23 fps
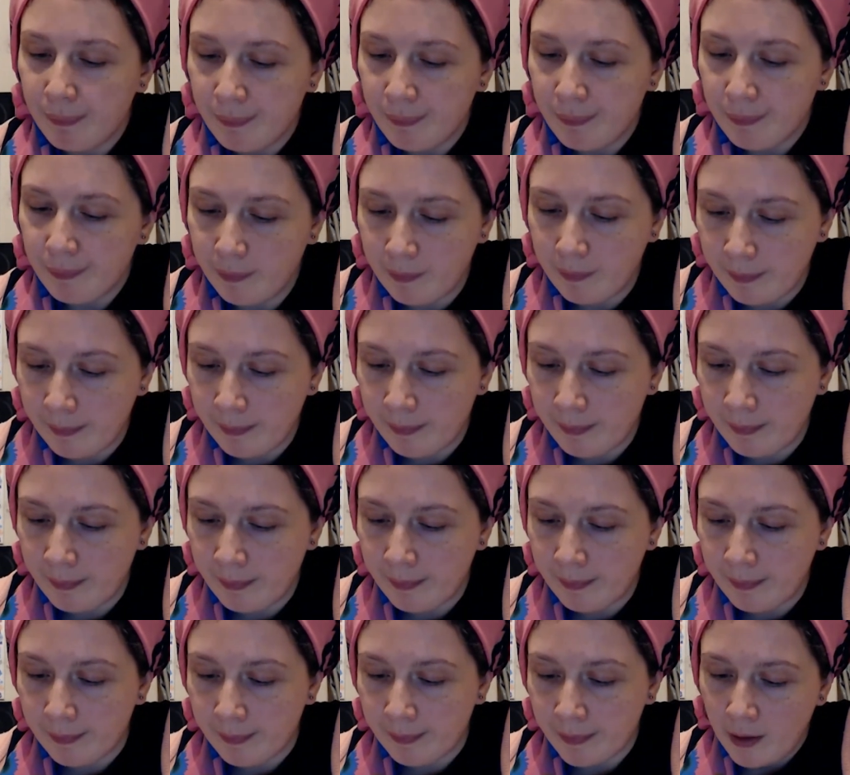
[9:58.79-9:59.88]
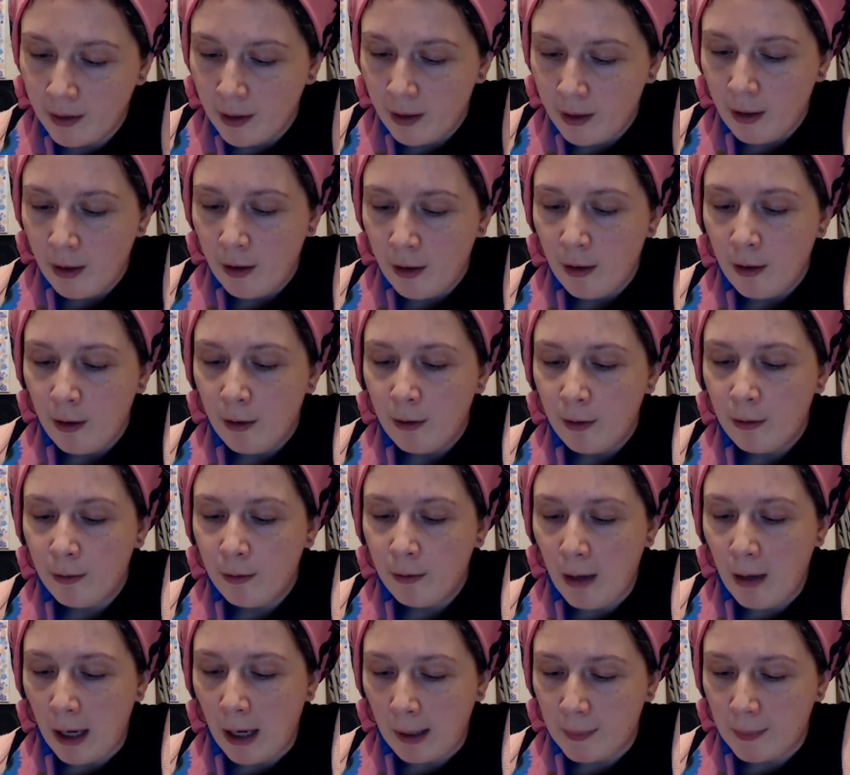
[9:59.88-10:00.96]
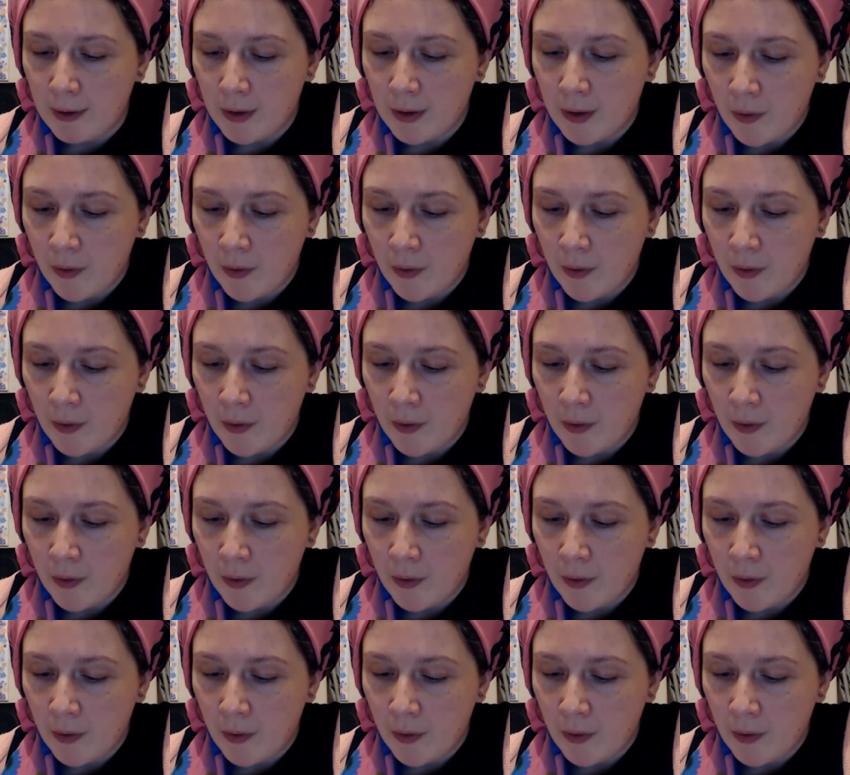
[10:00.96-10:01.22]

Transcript: For fragments of it.